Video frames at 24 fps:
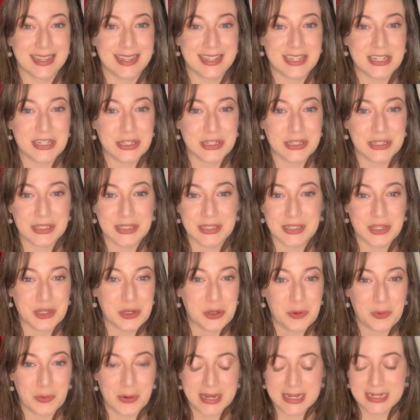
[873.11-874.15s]
It's just
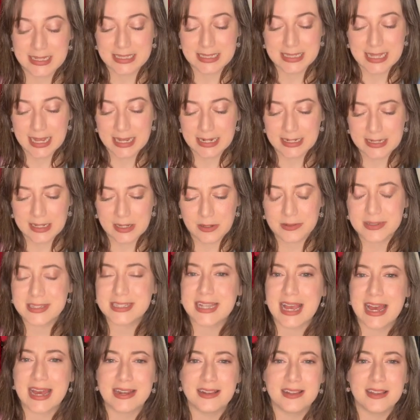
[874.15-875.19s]
great scent. It's
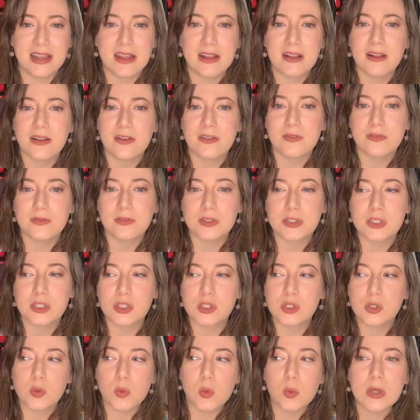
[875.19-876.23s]
kind of like
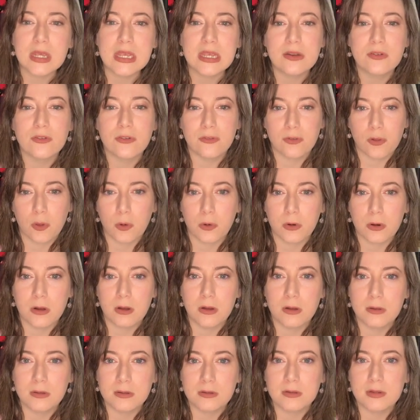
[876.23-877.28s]
sweet
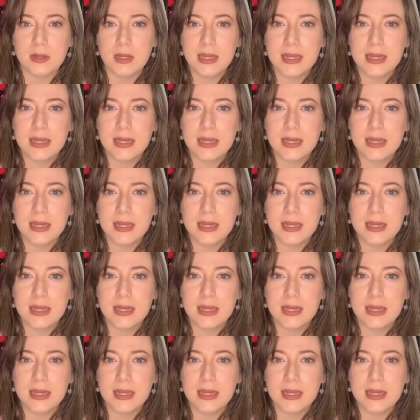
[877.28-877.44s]
floral.